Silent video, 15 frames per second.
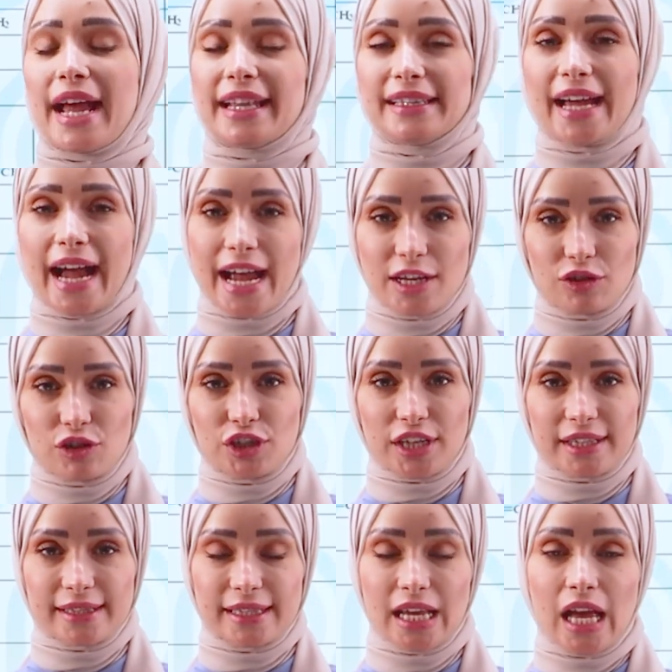and
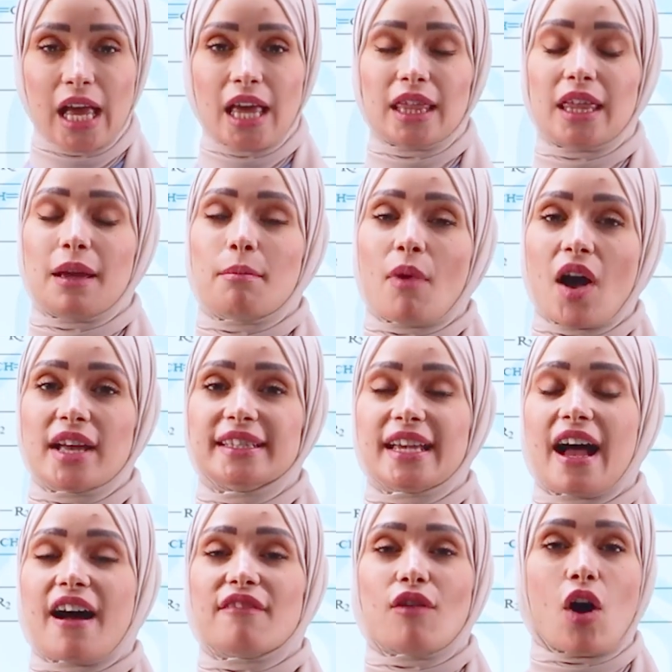hydrogens. They might
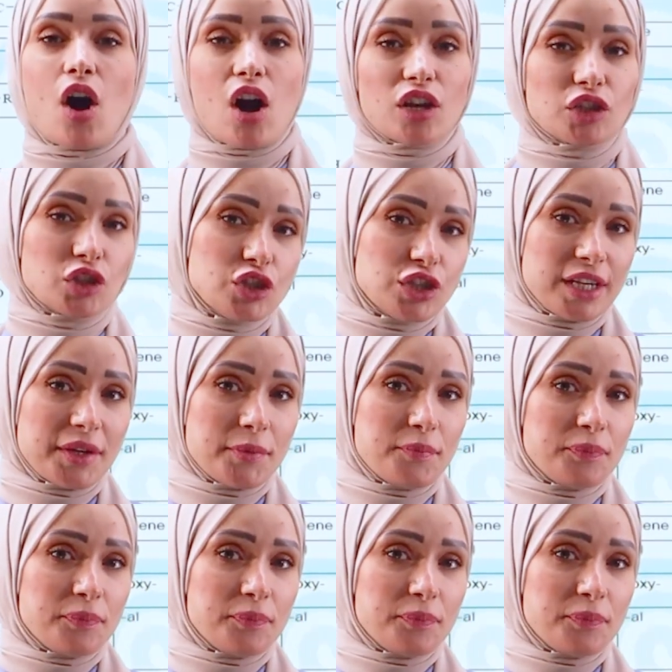have oxygen,